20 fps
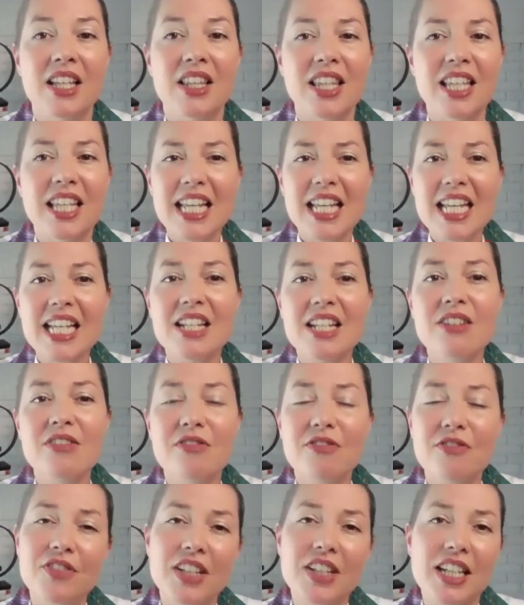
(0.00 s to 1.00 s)
the
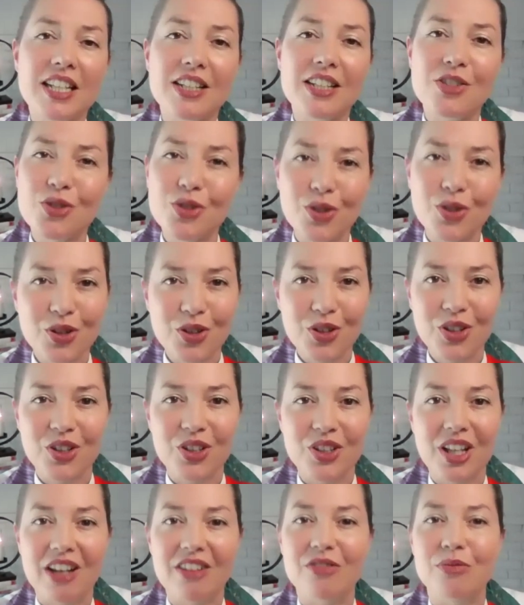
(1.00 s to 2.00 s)
infinite
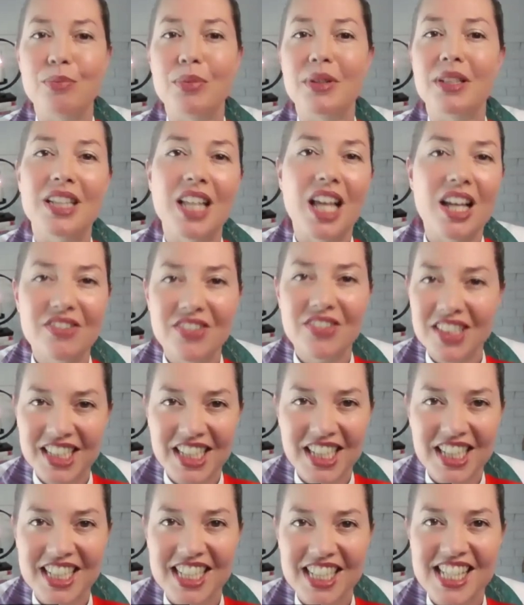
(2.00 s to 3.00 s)
circle of
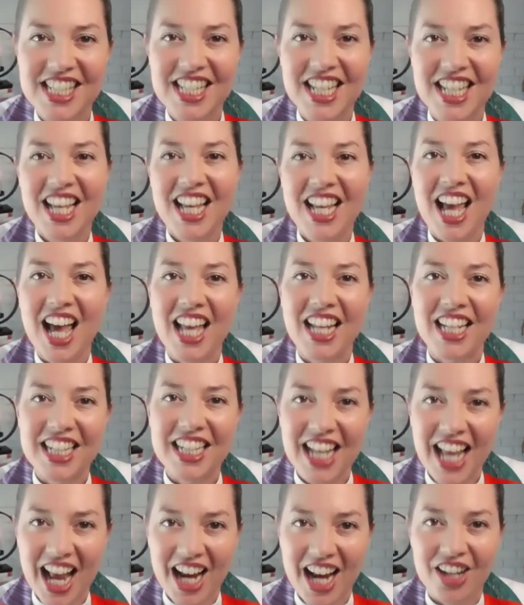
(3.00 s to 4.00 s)
belovedness and
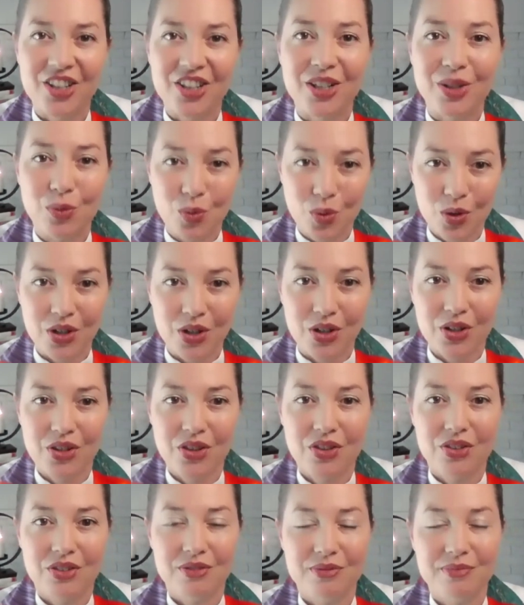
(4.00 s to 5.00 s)
inherent
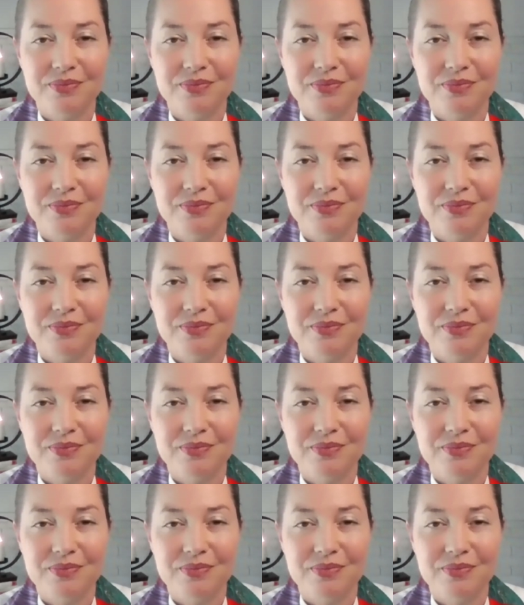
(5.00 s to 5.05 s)
worth.